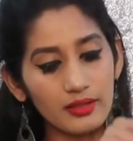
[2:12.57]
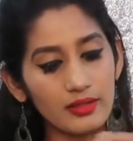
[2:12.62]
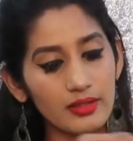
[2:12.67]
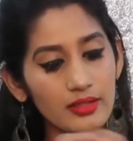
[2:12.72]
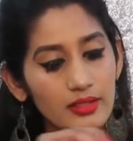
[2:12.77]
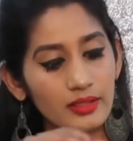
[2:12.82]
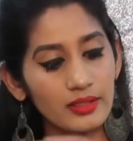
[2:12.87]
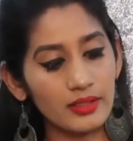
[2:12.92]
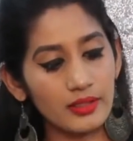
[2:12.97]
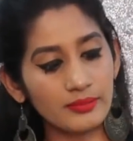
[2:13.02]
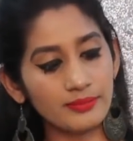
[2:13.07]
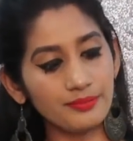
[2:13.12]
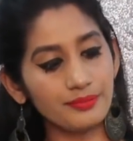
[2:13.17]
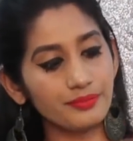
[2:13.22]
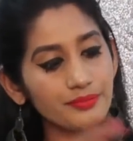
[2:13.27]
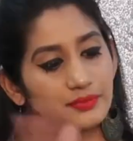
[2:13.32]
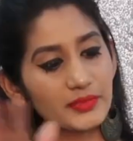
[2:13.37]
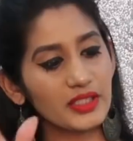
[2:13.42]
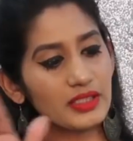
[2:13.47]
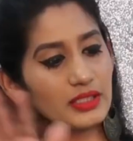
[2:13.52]

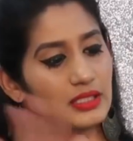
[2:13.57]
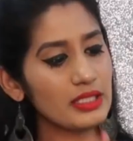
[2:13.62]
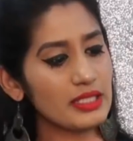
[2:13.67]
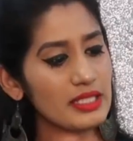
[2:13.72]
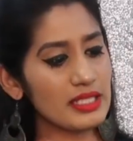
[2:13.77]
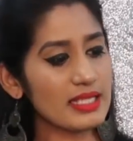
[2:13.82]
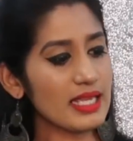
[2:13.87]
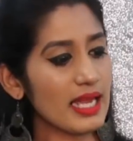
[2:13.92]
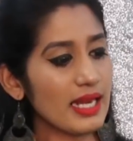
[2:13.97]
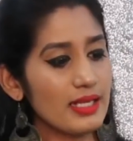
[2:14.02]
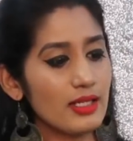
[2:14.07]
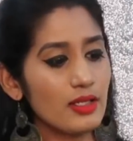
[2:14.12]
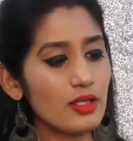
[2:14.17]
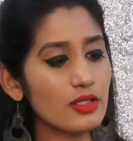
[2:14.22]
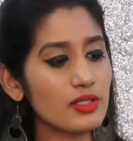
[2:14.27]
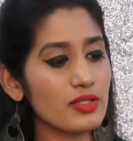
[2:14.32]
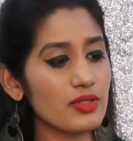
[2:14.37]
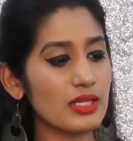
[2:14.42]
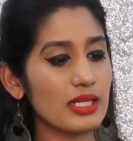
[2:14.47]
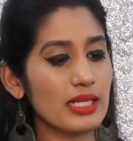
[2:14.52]
The design
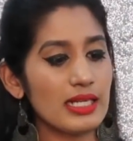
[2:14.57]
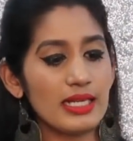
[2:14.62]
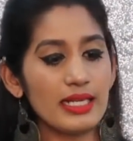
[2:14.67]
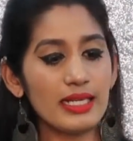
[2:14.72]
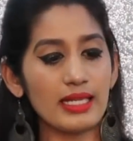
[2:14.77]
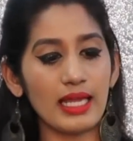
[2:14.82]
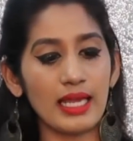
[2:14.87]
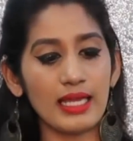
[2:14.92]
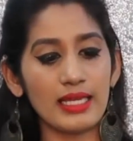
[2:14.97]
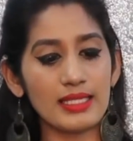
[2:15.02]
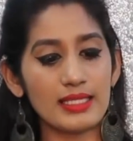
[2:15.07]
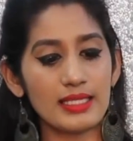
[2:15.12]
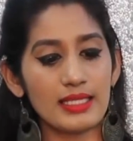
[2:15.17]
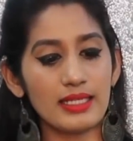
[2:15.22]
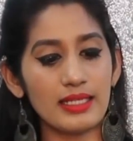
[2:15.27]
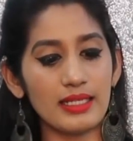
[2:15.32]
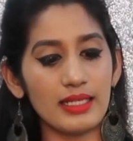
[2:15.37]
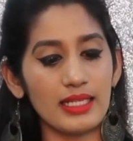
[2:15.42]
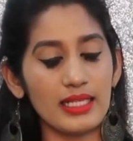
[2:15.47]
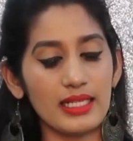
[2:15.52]
looks really nice
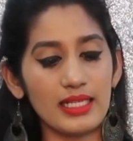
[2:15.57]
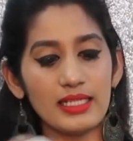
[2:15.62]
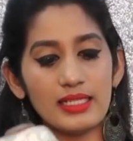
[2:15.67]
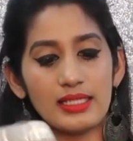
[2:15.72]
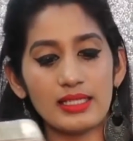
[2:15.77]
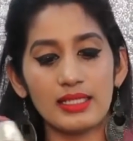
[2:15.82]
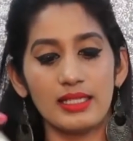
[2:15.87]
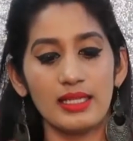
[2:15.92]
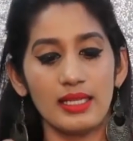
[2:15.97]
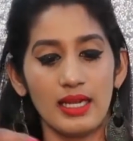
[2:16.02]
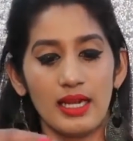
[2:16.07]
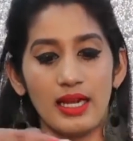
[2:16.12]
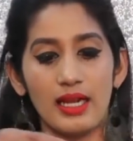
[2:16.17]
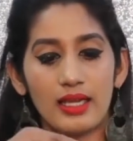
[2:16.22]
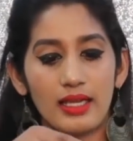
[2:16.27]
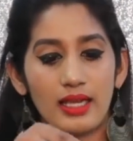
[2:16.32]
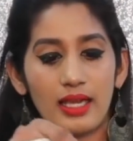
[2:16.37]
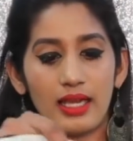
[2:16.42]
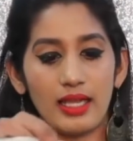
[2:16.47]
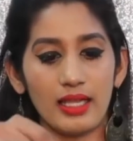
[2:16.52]
and neat.
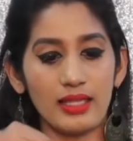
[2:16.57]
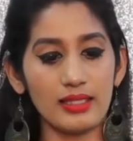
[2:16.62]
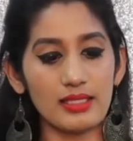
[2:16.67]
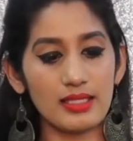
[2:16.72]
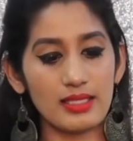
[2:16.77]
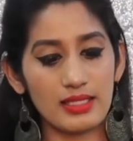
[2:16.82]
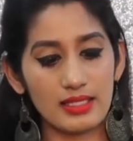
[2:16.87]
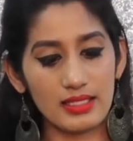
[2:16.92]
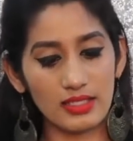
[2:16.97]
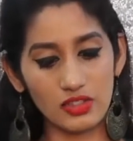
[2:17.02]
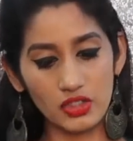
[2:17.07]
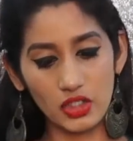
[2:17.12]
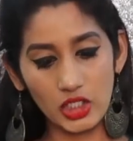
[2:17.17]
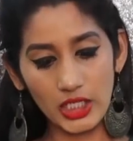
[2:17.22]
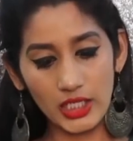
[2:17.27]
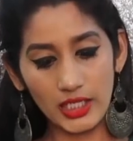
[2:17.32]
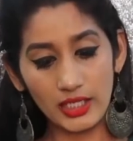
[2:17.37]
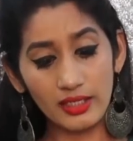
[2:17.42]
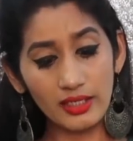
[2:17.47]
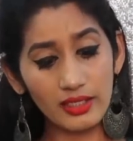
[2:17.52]
Again, the
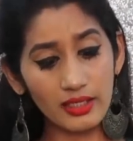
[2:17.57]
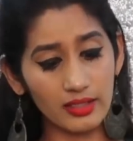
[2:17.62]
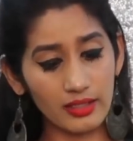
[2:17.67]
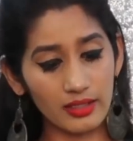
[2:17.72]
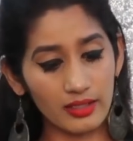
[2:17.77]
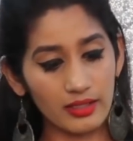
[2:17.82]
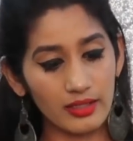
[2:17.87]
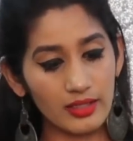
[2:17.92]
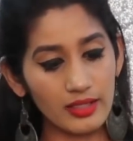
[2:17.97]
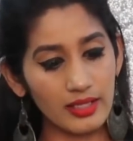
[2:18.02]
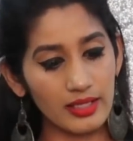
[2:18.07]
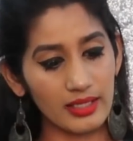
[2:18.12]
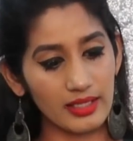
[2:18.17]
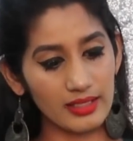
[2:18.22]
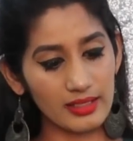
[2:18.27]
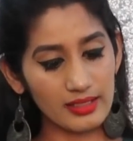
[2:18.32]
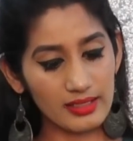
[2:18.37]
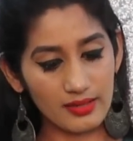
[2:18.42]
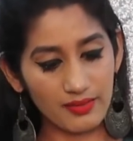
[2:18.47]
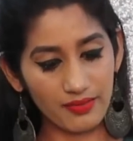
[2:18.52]
stitching
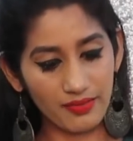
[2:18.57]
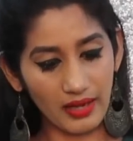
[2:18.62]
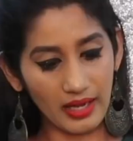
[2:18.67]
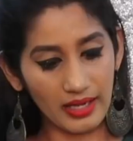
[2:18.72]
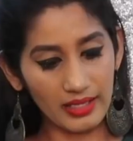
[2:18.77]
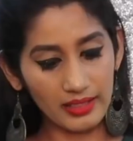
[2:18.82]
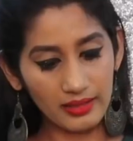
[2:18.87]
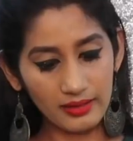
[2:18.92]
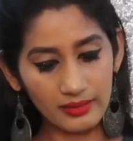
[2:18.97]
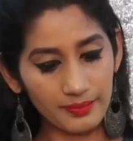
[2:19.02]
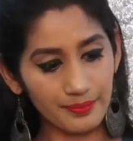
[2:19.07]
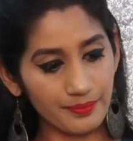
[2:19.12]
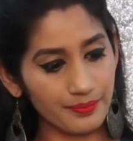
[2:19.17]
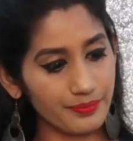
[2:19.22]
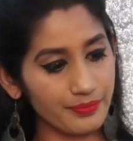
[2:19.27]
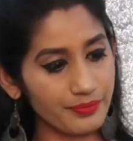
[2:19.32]
is fine.